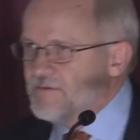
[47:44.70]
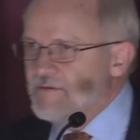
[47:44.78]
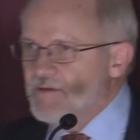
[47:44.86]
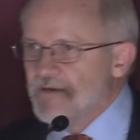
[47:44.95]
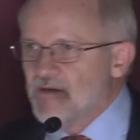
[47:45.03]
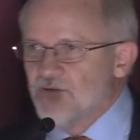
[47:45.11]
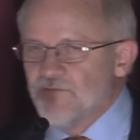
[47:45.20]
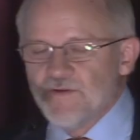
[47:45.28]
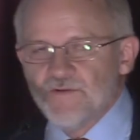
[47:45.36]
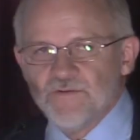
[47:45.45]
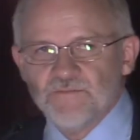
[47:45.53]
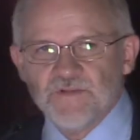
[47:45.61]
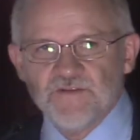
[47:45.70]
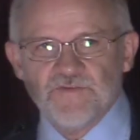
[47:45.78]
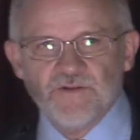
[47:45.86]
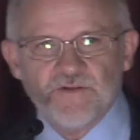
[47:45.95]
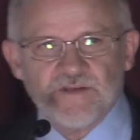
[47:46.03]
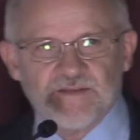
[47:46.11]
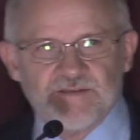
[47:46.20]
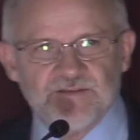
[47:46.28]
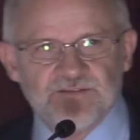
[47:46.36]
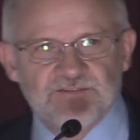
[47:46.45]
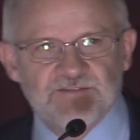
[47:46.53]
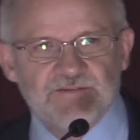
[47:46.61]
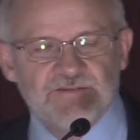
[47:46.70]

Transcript: you know, if you if you look at this,